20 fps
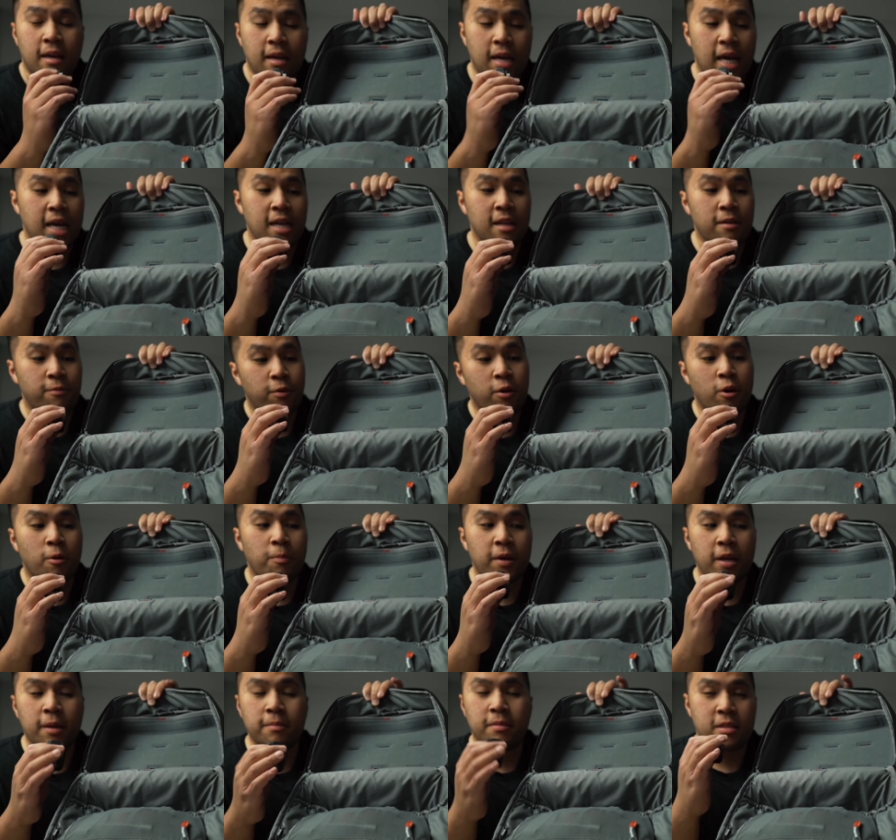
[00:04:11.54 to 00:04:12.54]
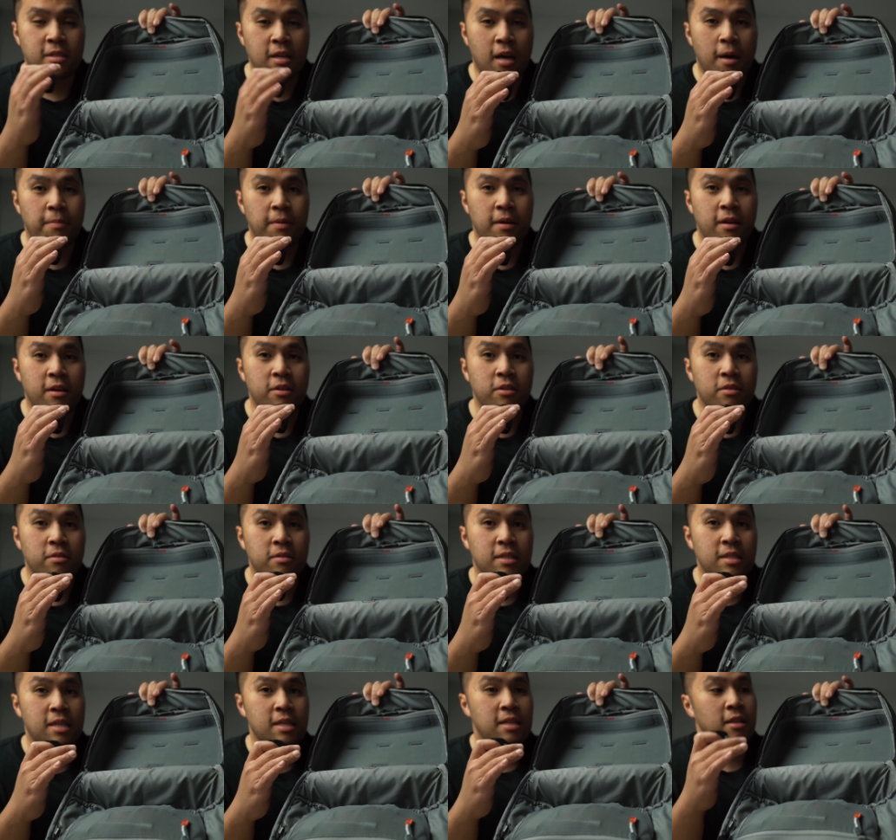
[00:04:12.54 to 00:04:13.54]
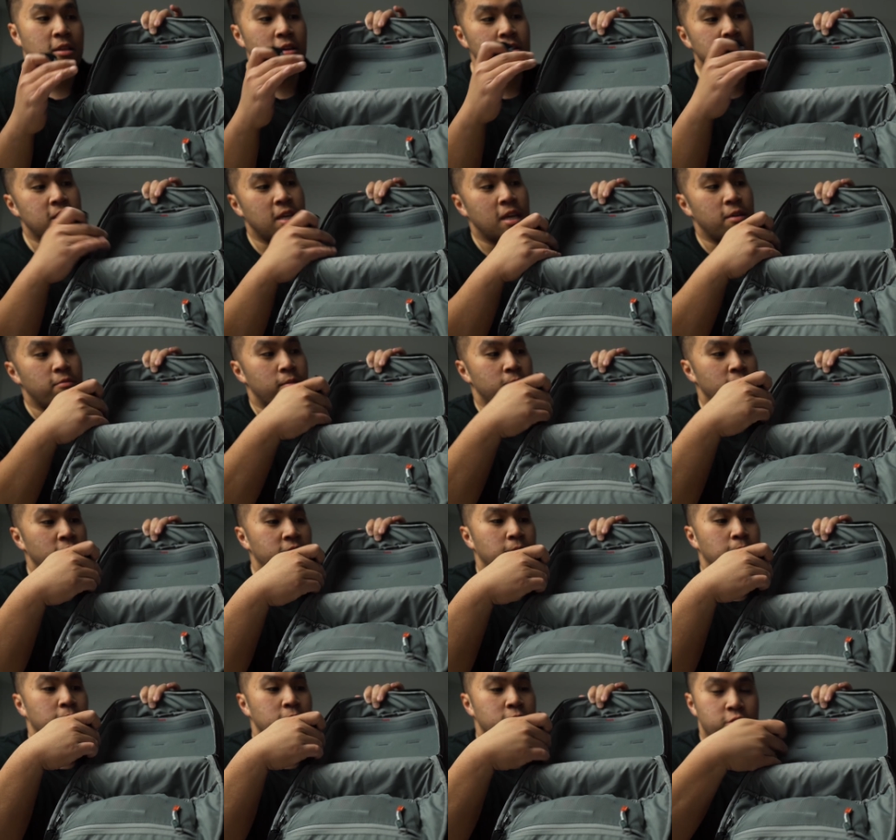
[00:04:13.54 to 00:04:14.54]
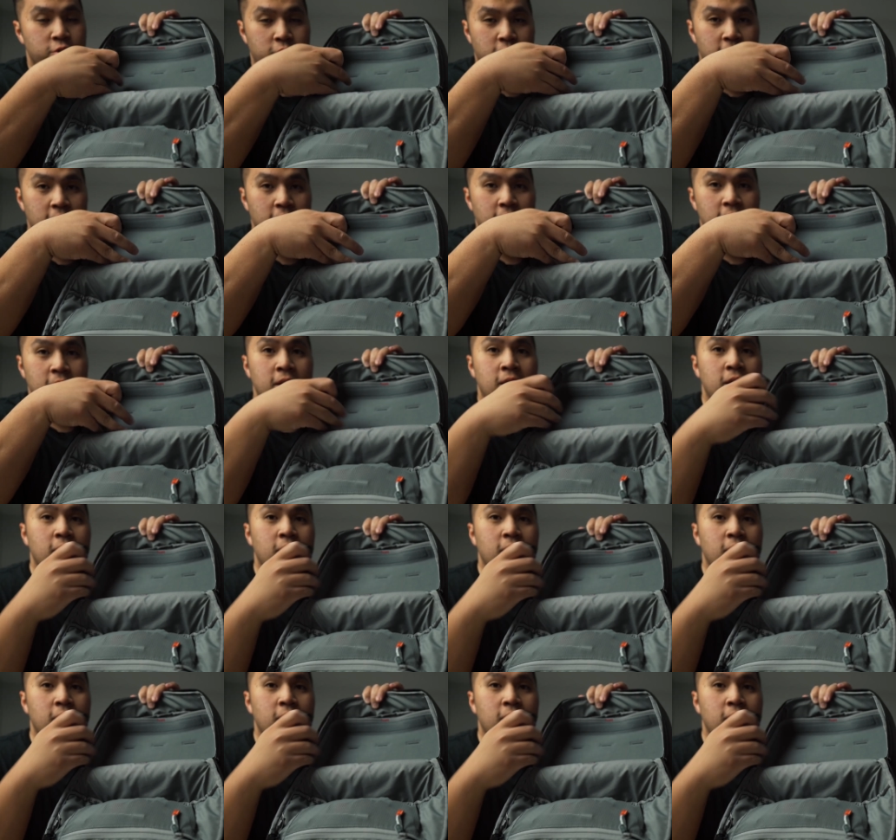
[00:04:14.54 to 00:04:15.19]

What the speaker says: And if we open up the top here, you'll see that there's a removable tray